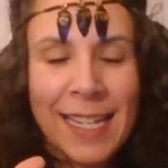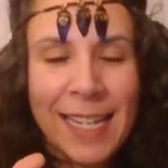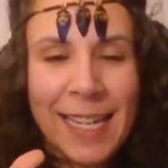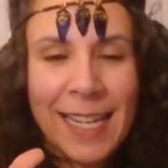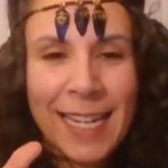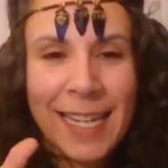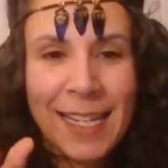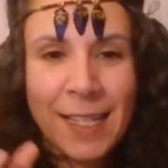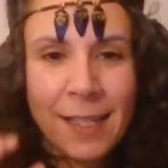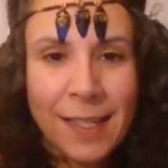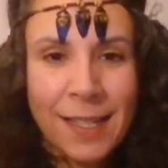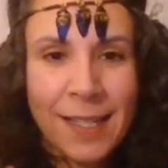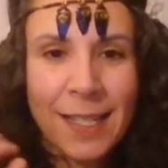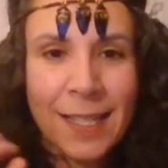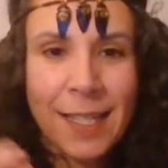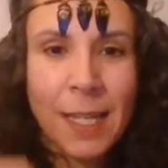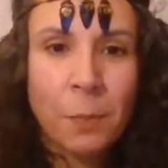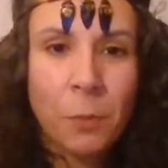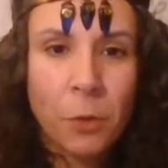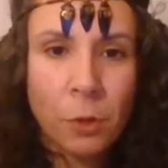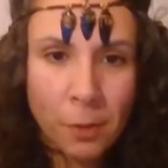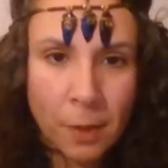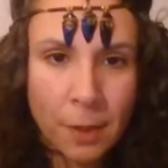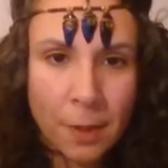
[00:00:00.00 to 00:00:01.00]
in
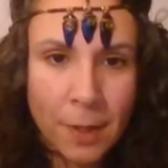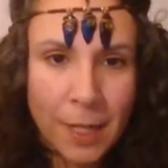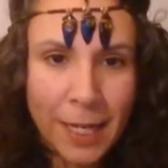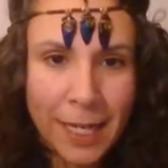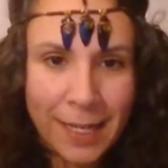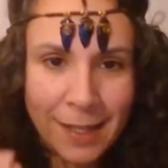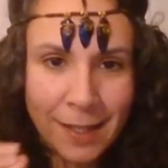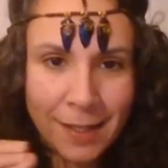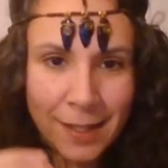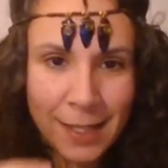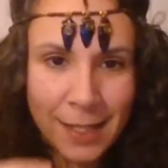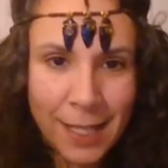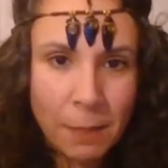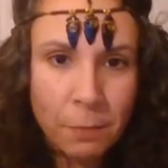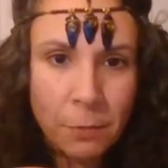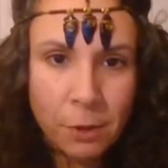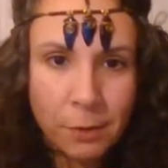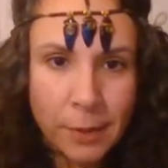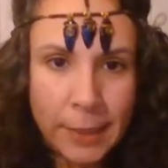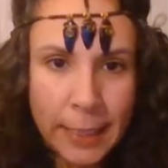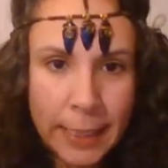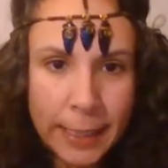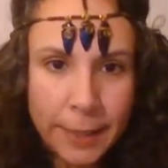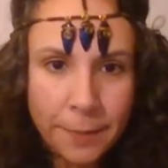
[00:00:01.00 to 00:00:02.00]

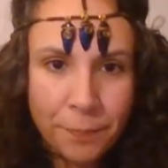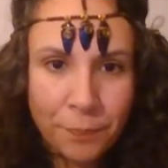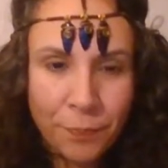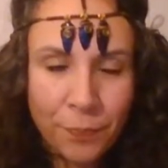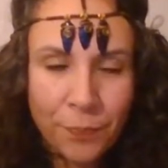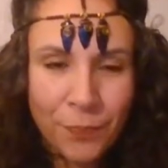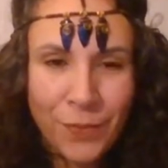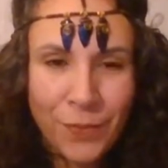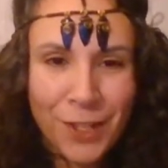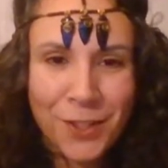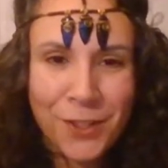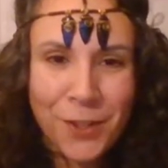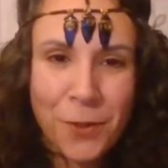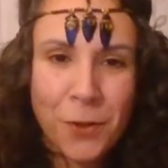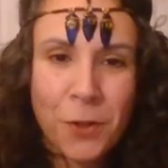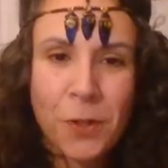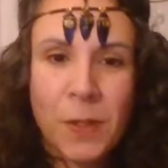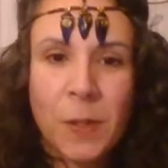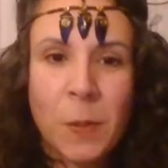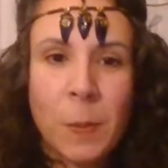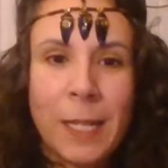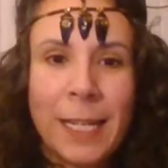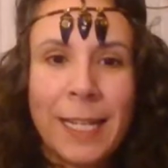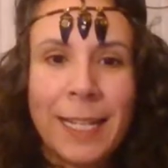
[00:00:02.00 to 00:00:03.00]
summary, so to
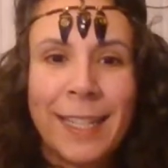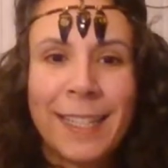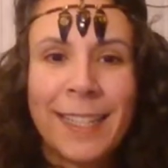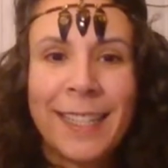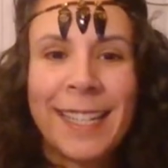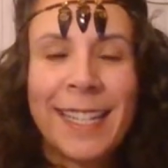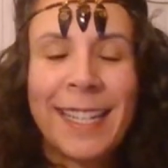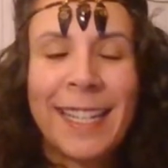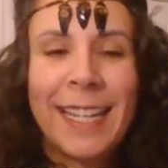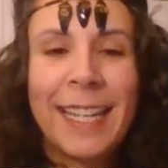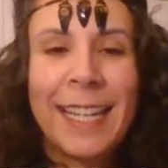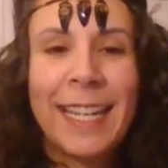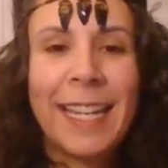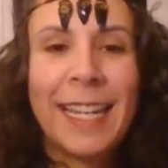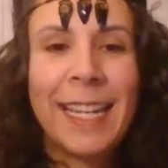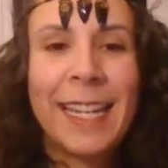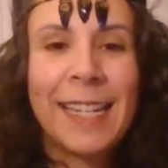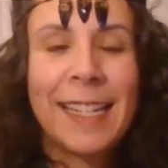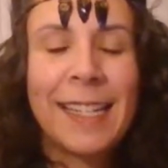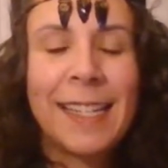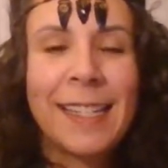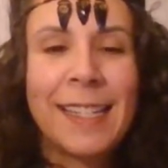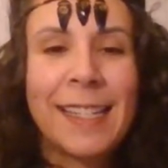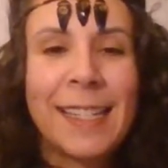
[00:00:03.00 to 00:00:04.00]
speak,
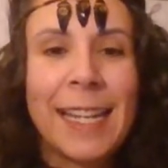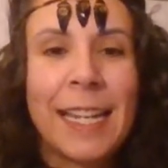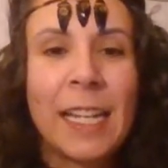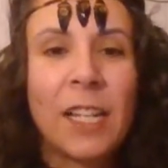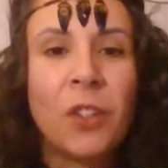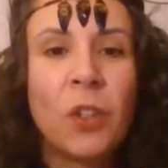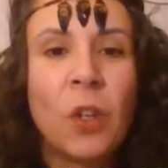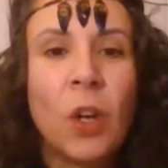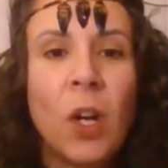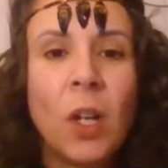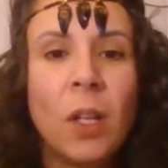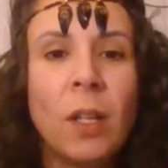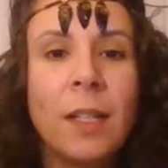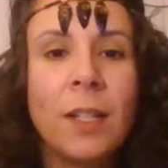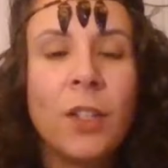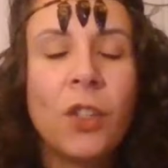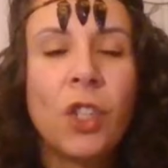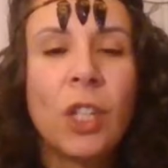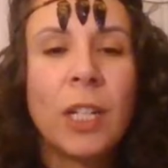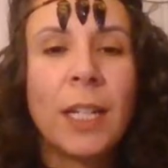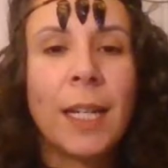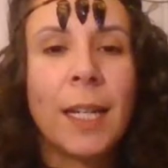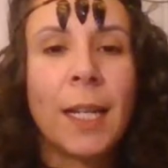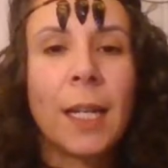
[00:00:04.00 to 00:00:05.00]
is
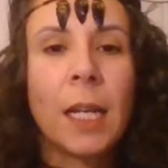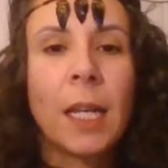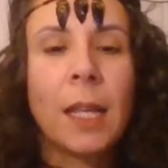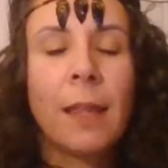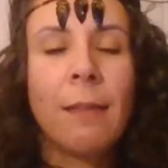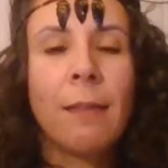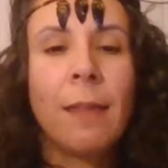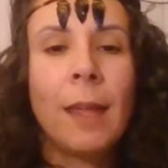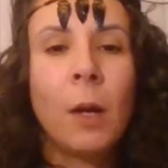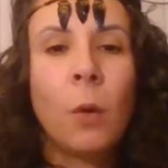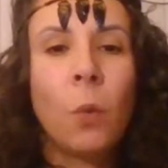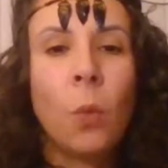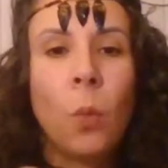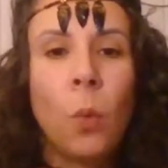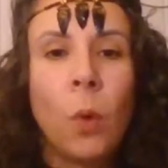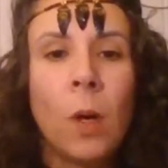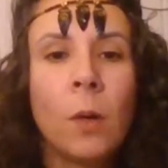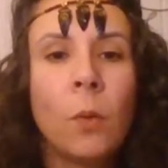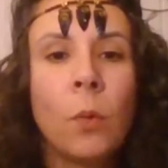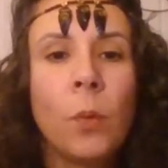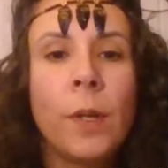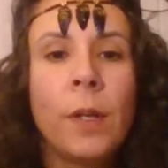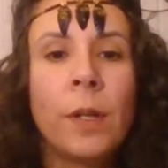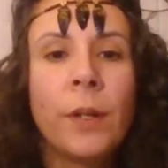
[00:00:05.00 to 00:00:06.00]
acknowledging that
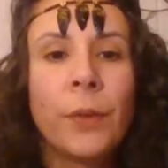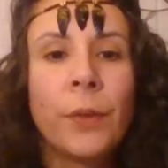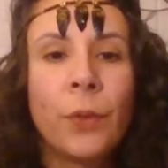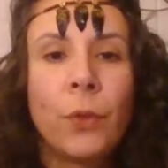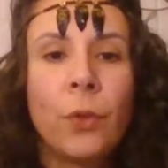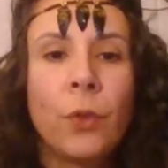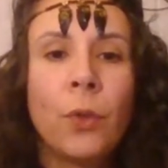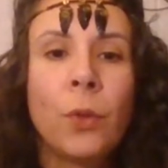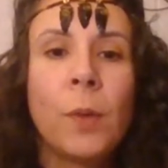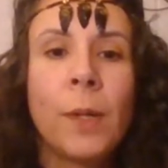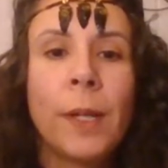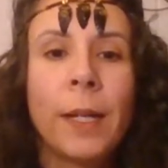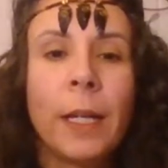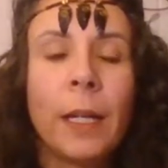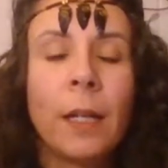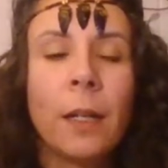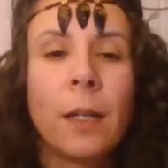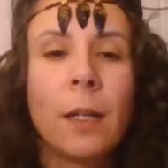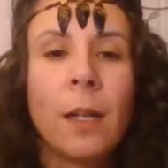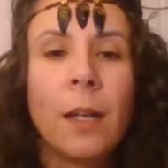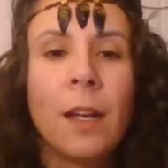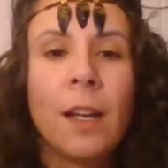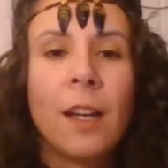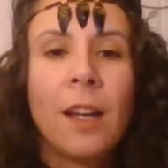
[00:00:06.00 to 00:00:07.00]
what we are doing
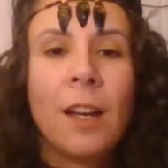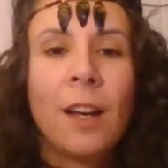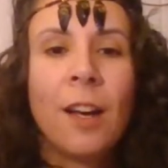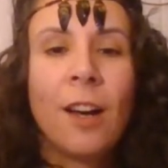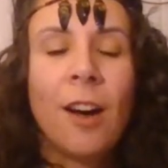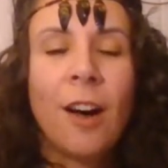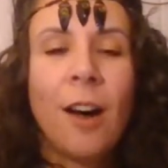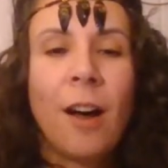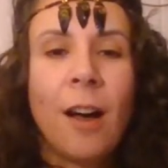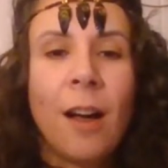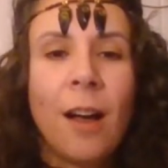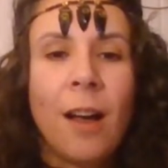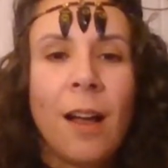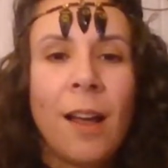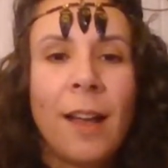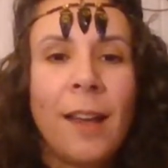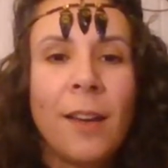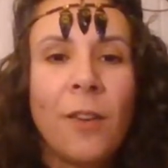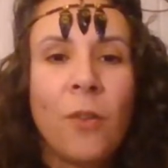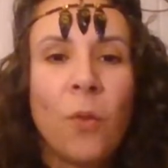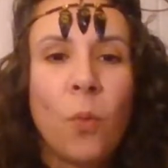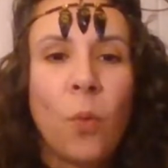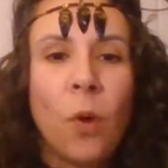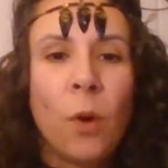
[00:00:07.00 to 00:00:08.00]

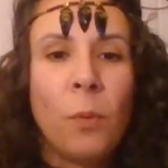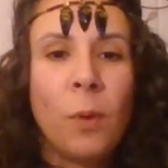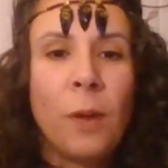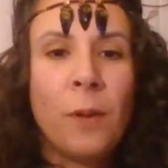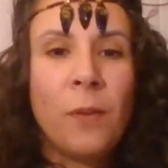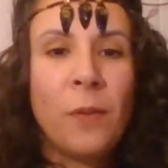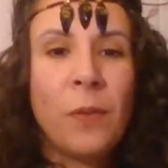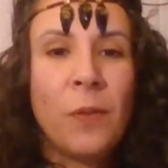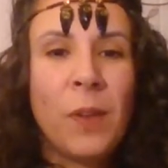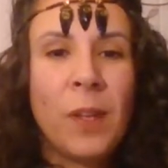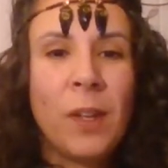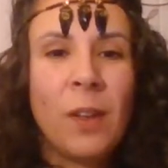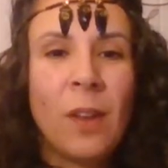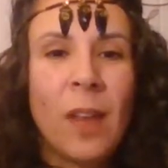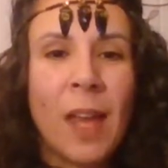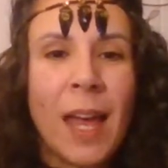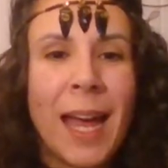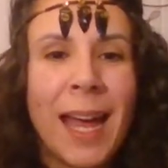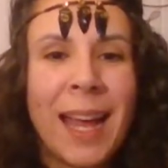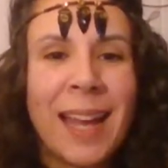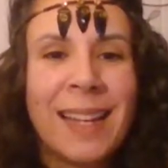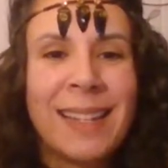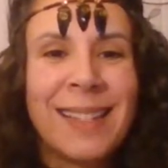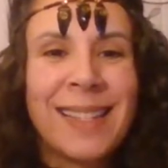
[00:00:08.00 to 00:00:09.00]
on what we feel
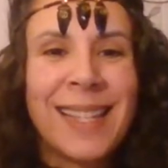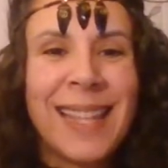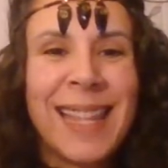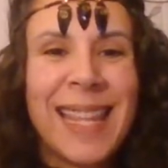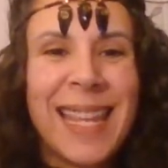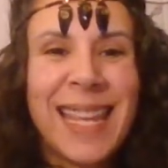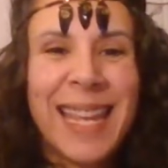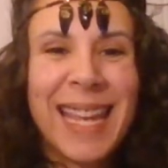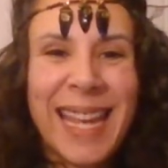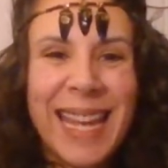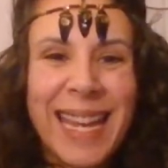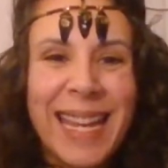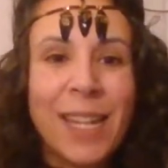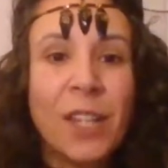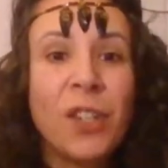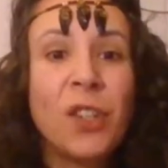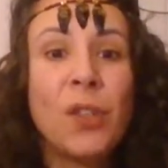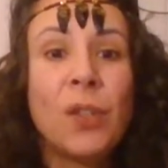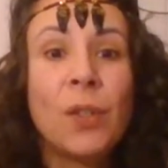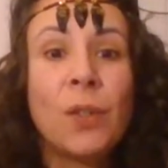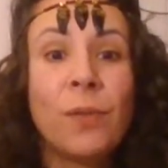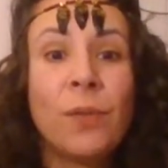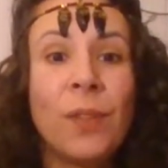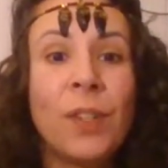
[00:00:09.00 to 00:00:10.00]
as the
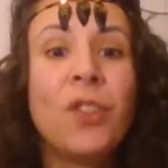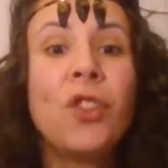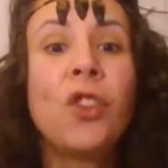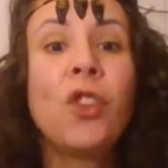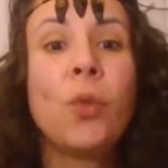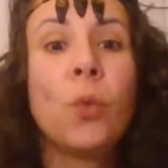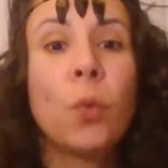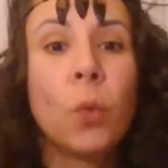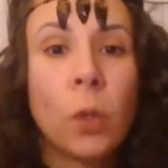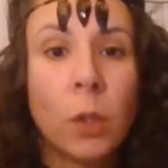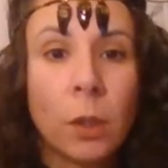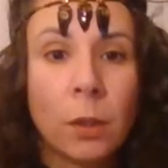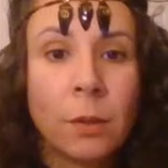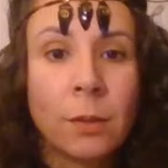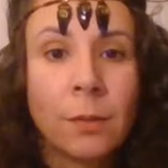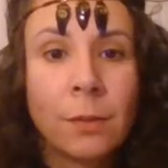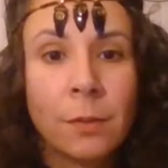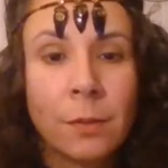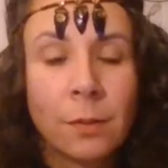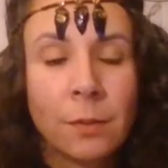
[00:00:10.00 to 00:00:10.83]
individual